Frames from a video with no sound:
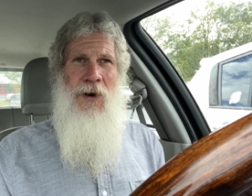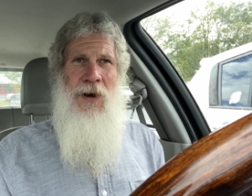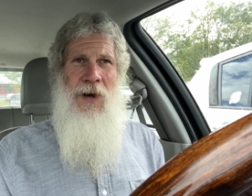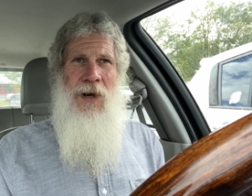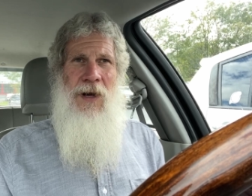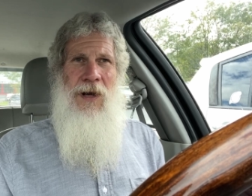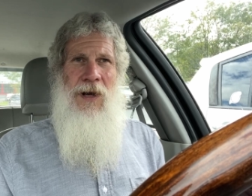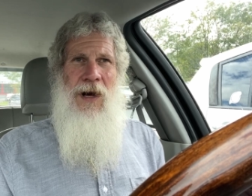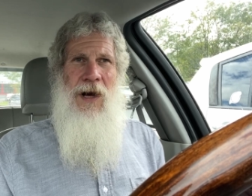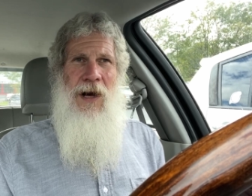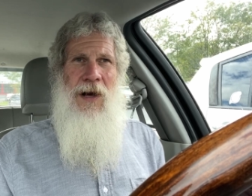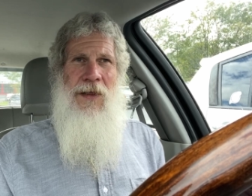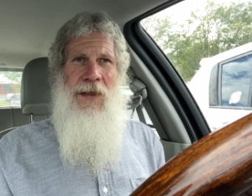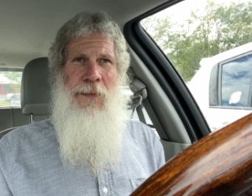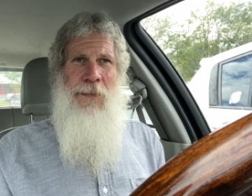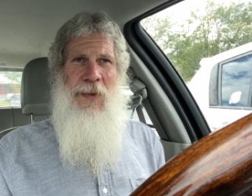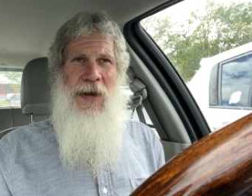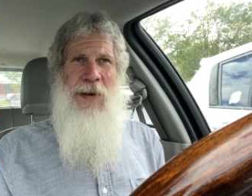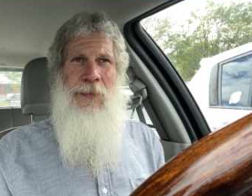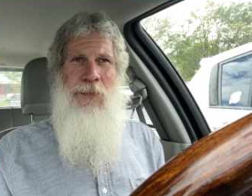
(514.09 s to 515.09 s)
Uh,
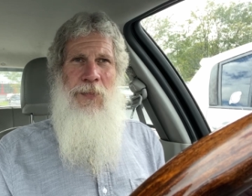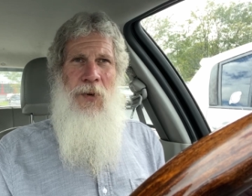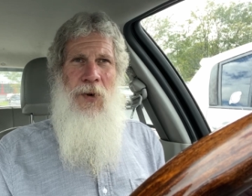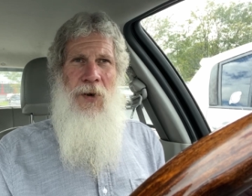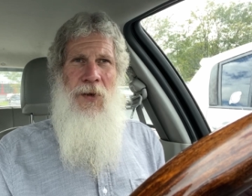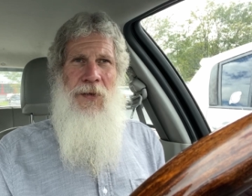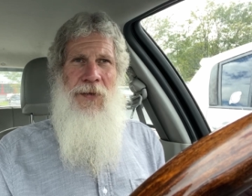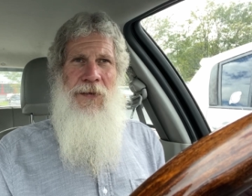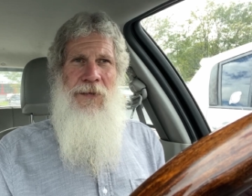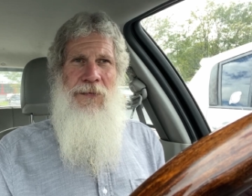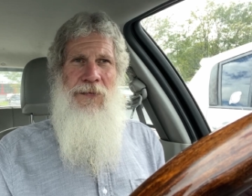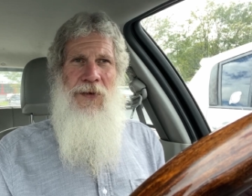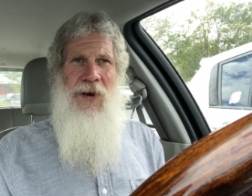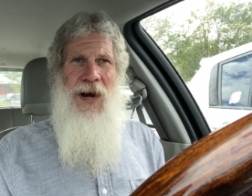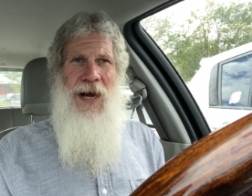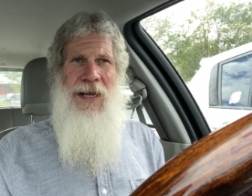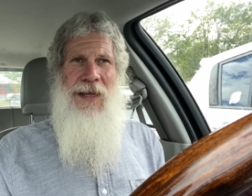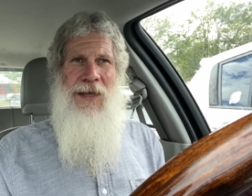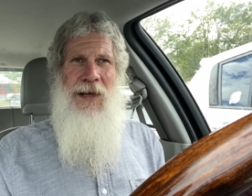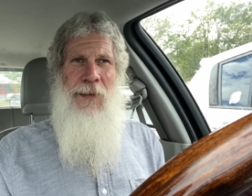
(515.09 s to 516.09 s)
the meatball, the
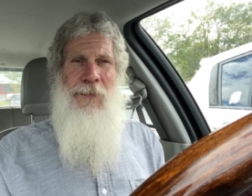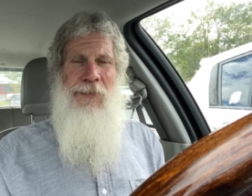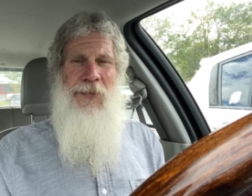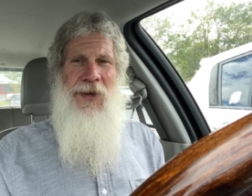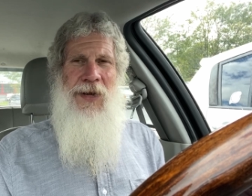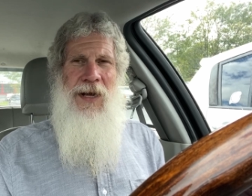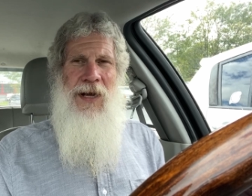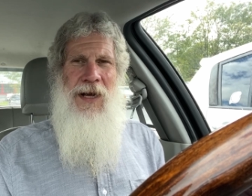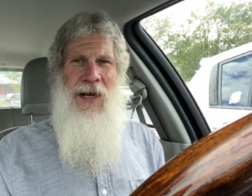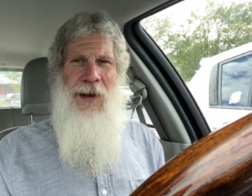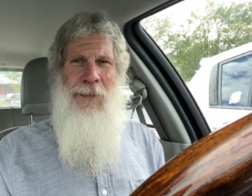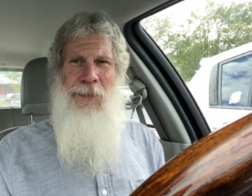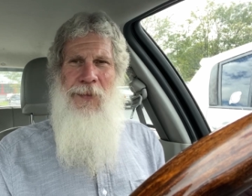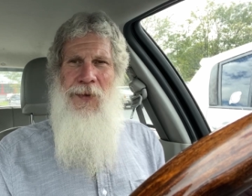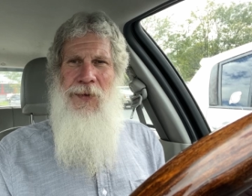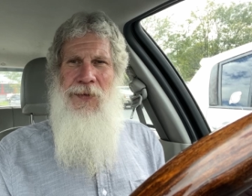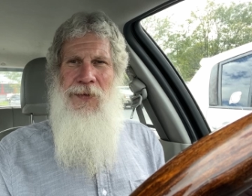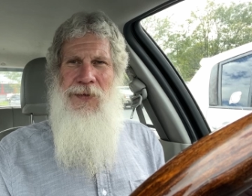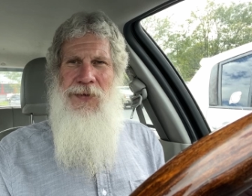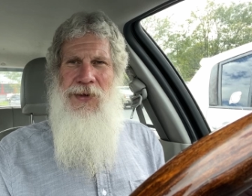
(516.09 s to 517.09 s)
fried dumpling, a
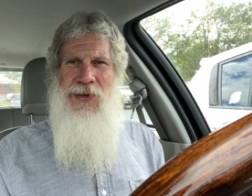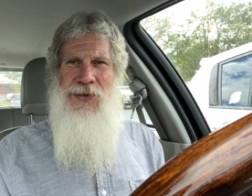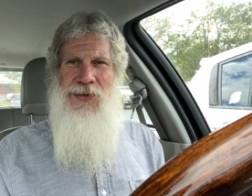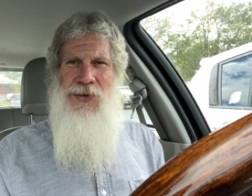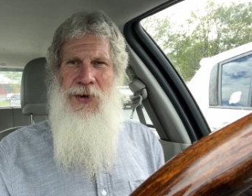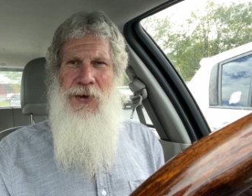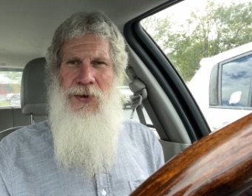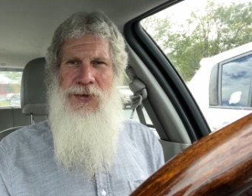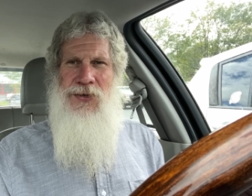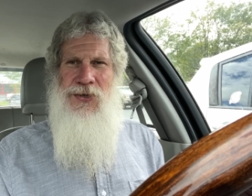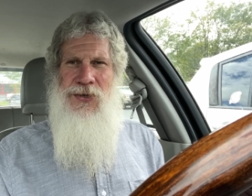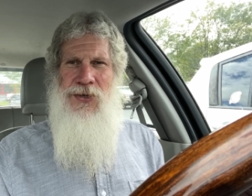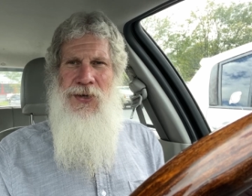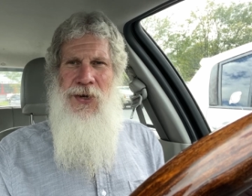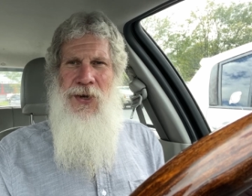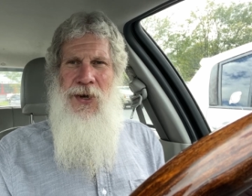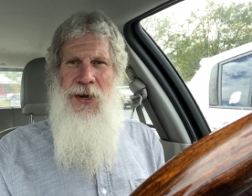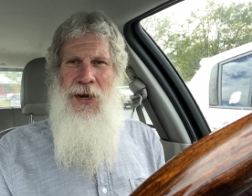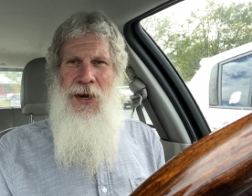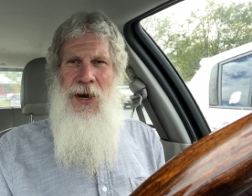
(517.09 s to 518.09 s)
couple of the desserts.
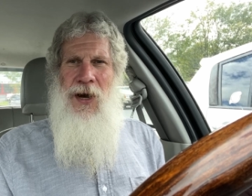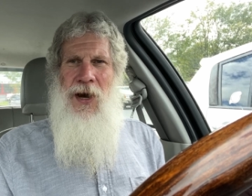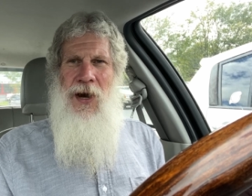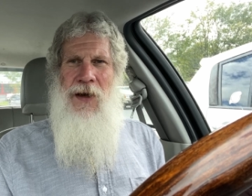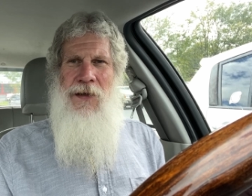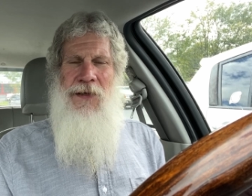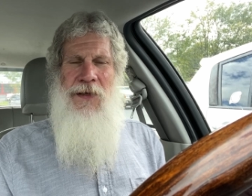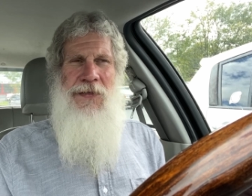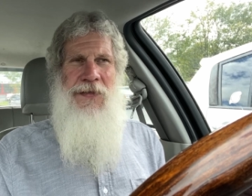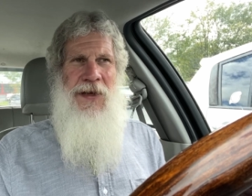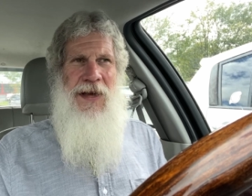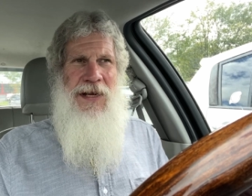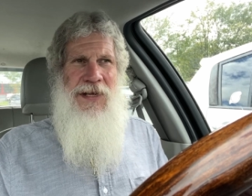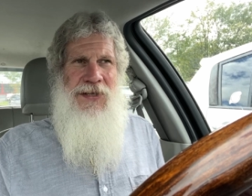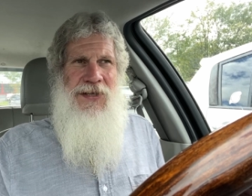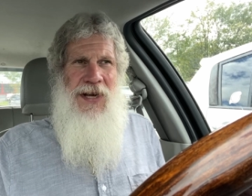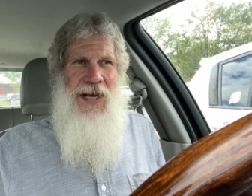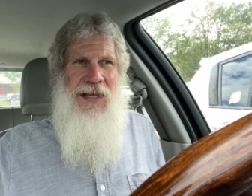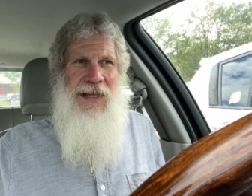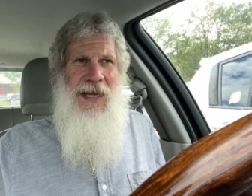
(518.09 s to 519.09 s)
Uh, the
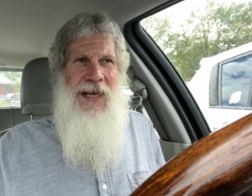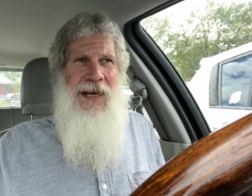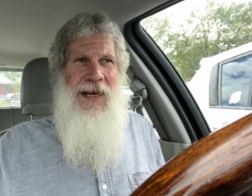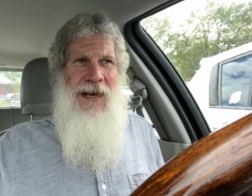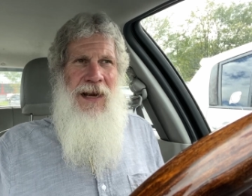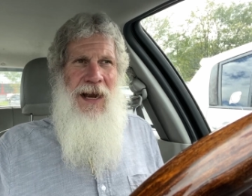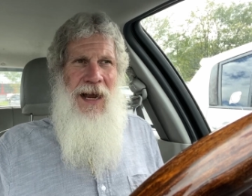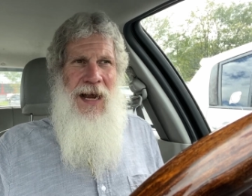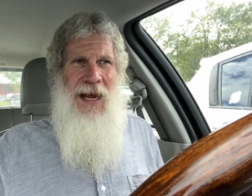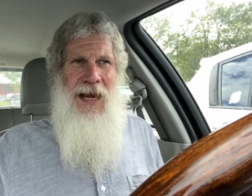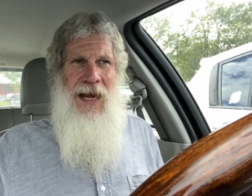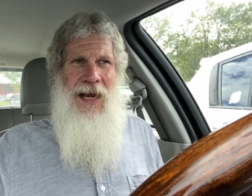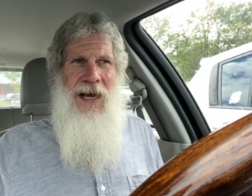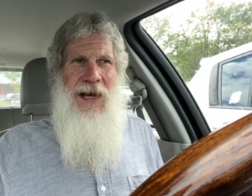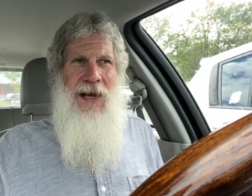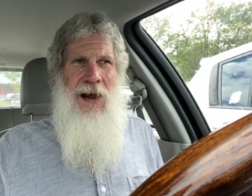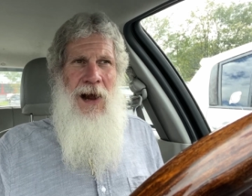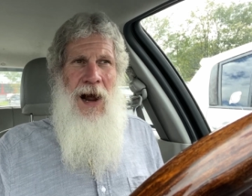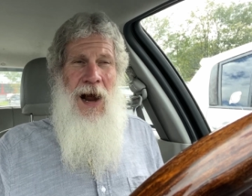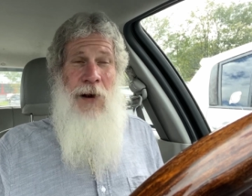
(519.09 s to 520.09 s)
things I didn't like,
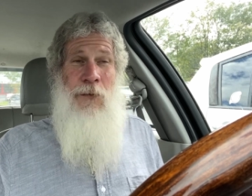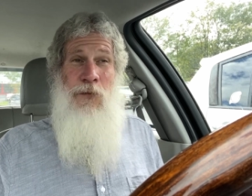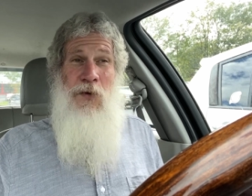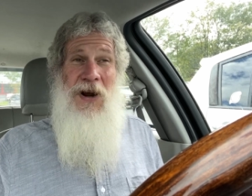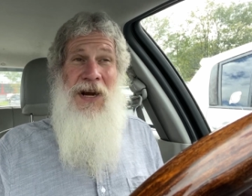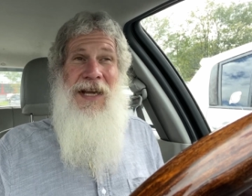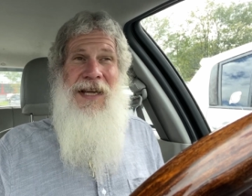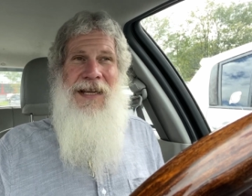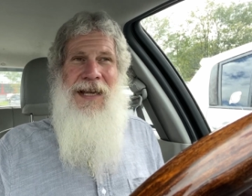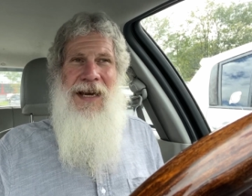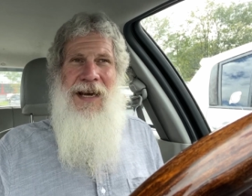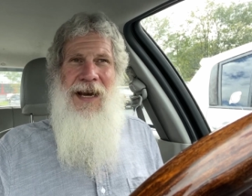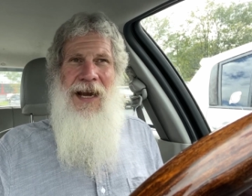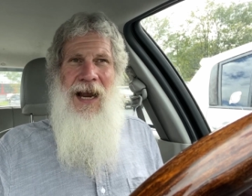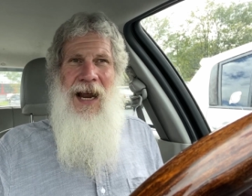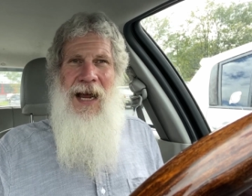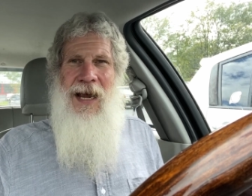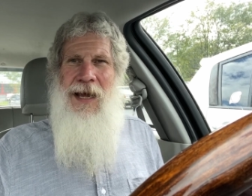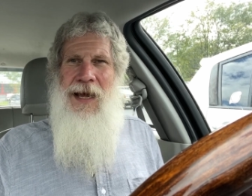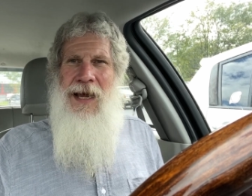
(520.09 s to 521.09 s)
I really didn't
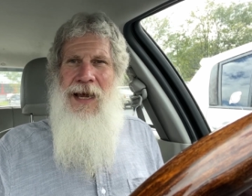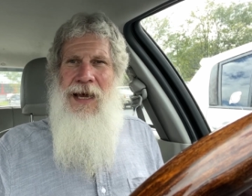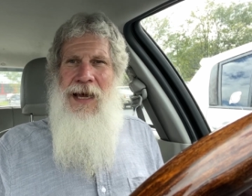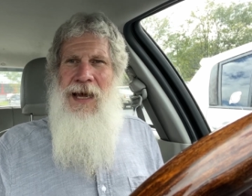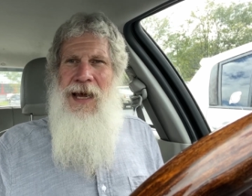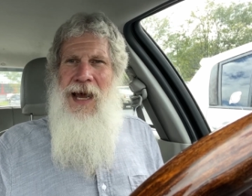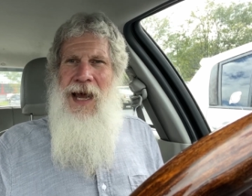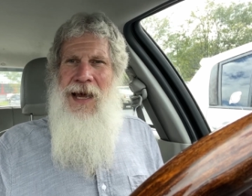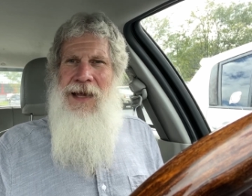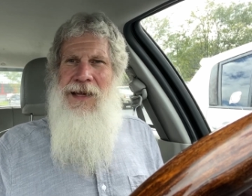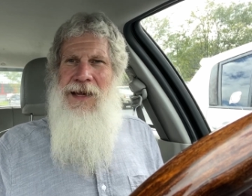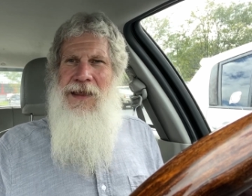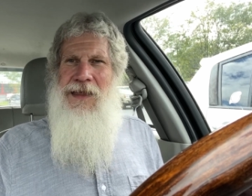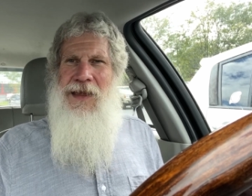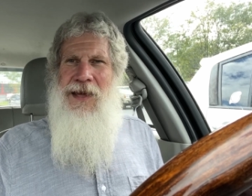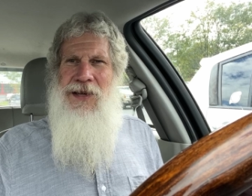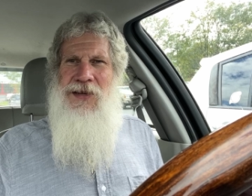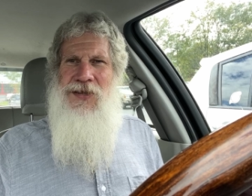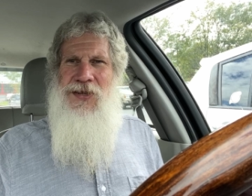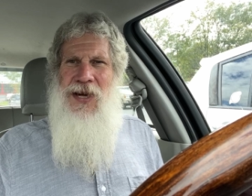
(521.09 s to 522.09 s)
like, and the
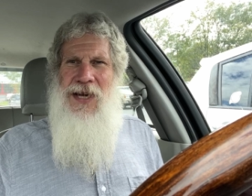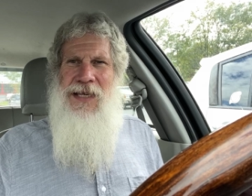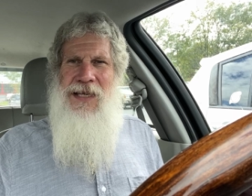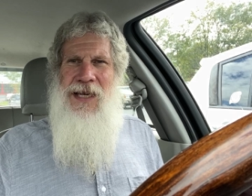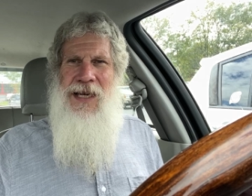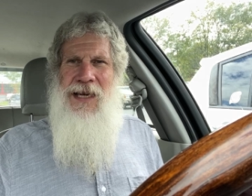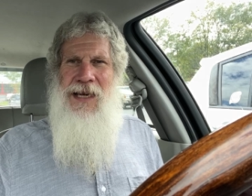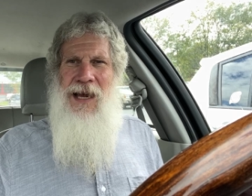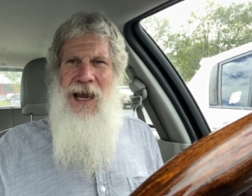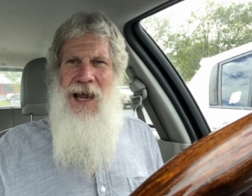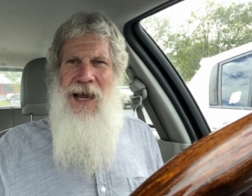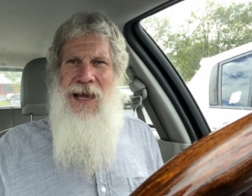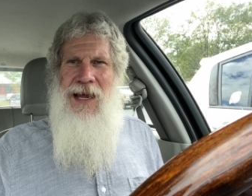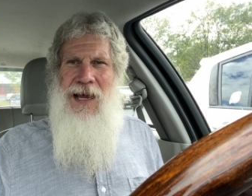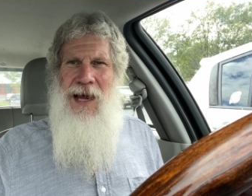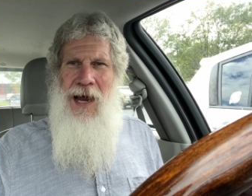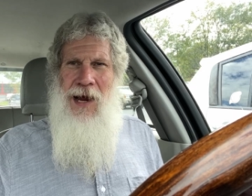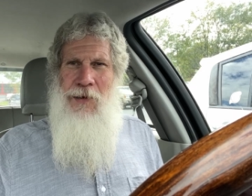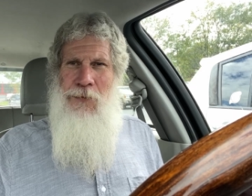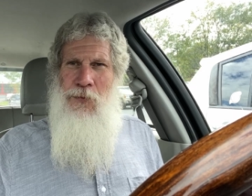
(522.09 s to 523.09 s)
things I did like,
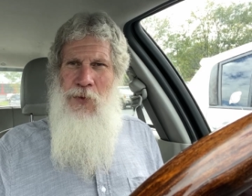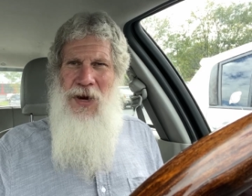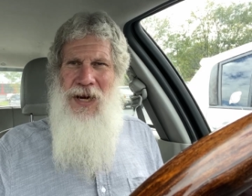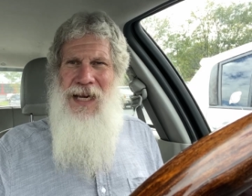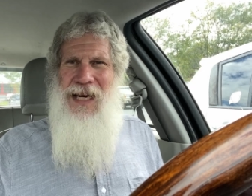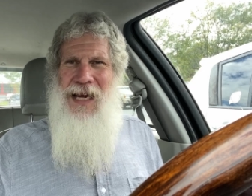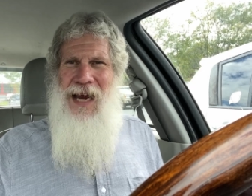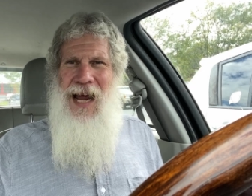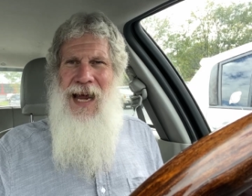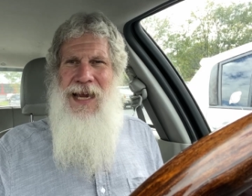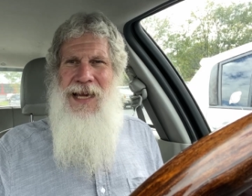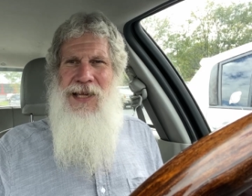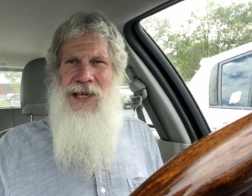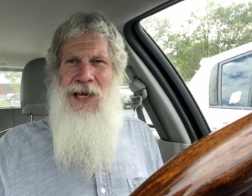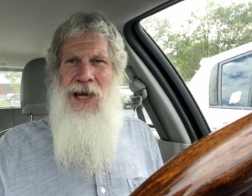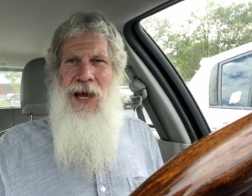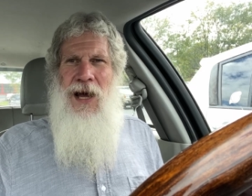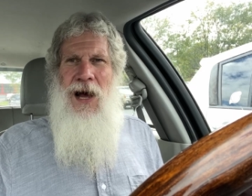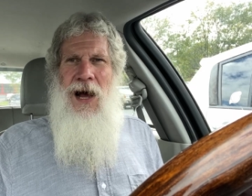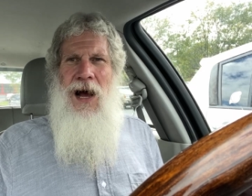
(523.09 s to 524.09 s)
I really liked.
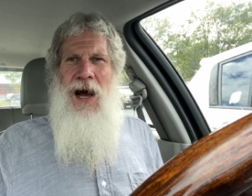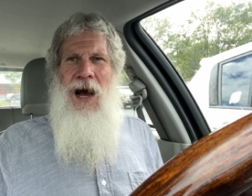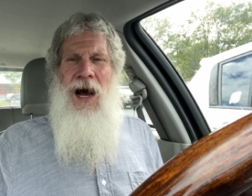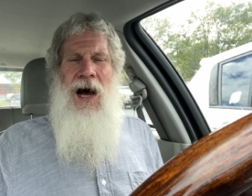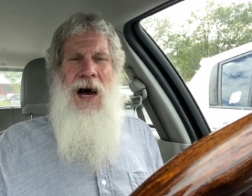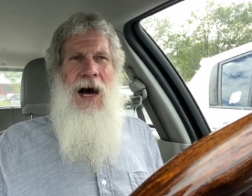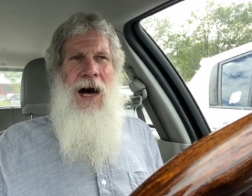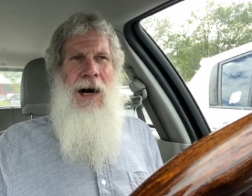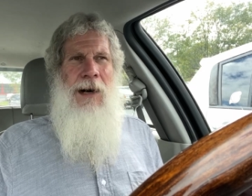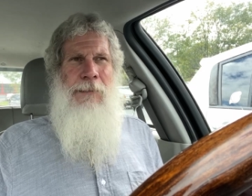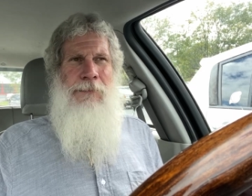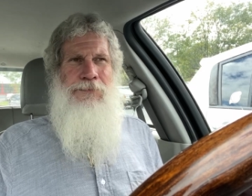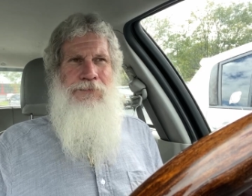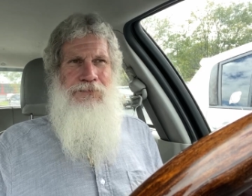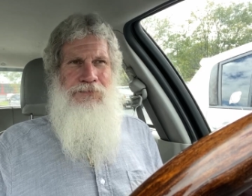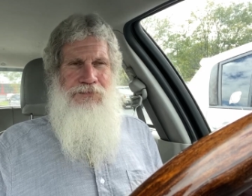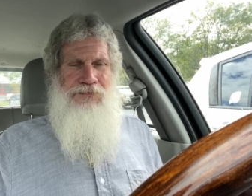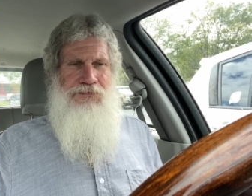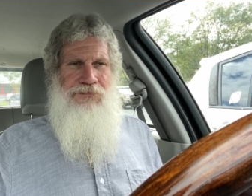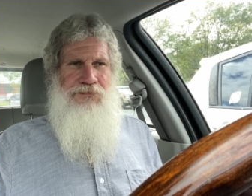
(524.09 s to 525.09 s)
Um,